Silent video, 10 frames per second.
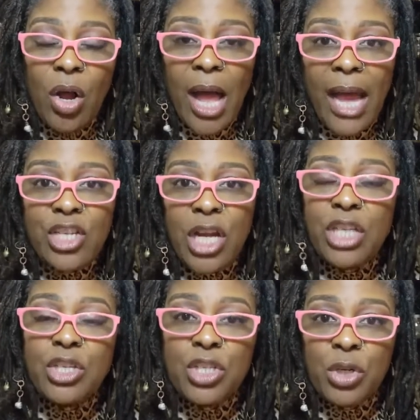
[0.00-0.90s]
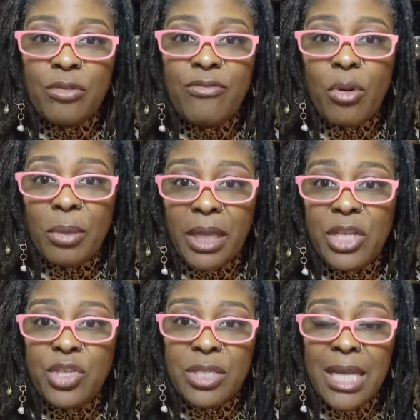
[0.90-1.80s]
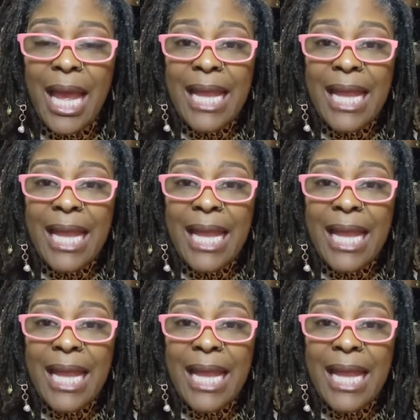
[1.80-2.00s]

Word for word: high John to certain formulations